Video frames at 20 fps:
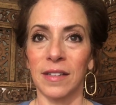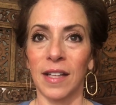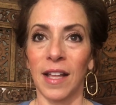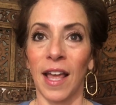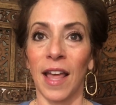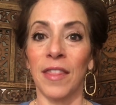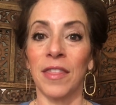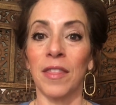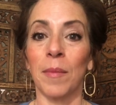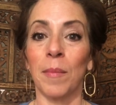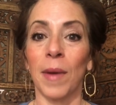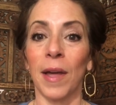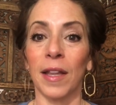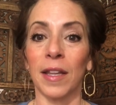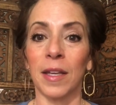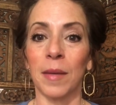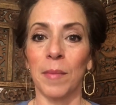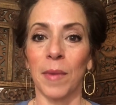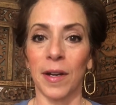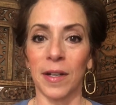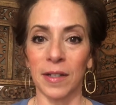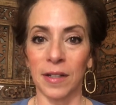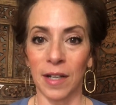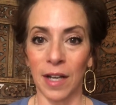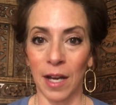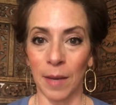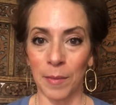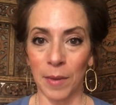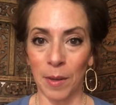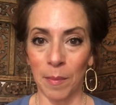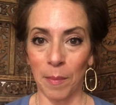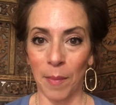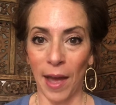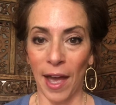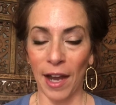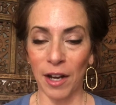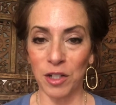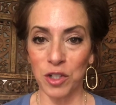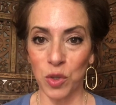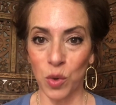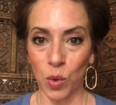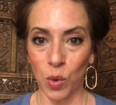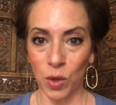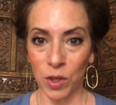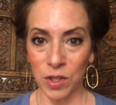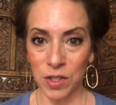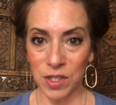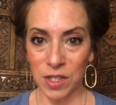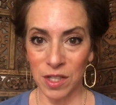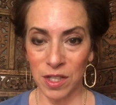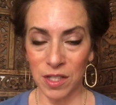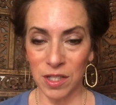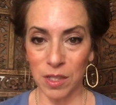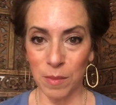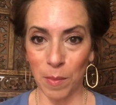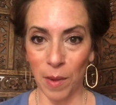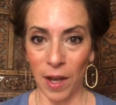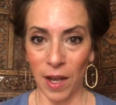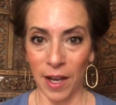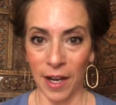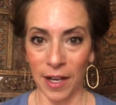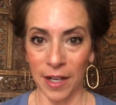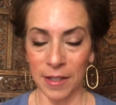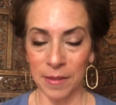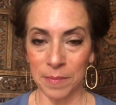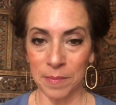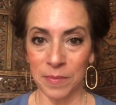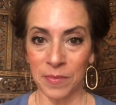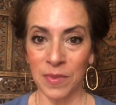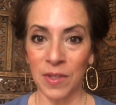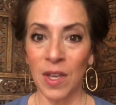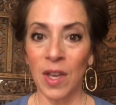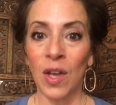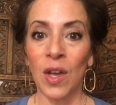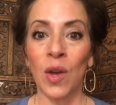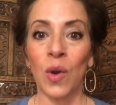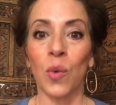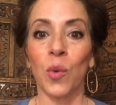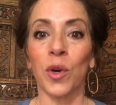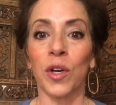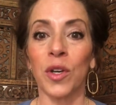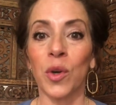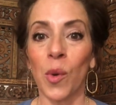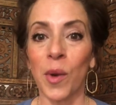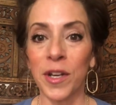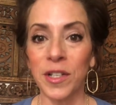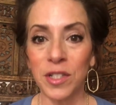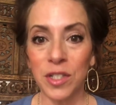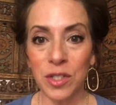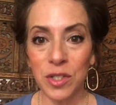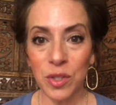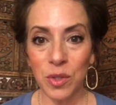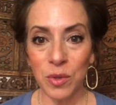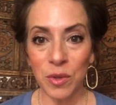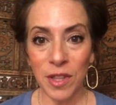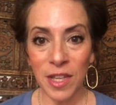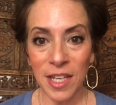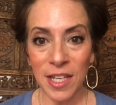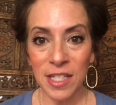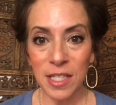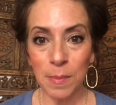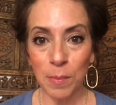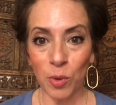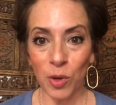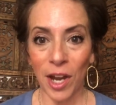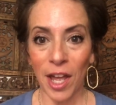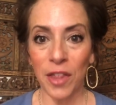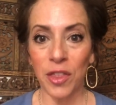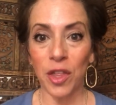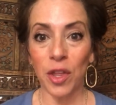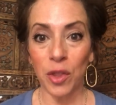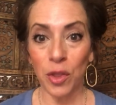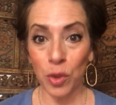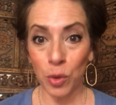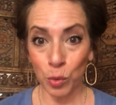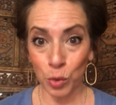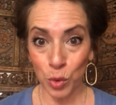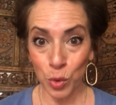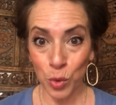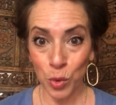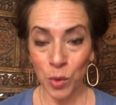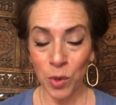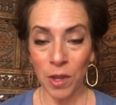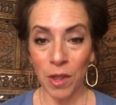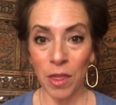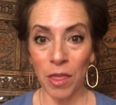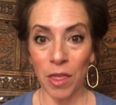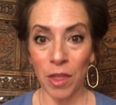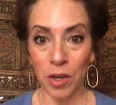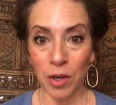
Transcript: and the belly button coming back towards the spine. We're going to do this breath through the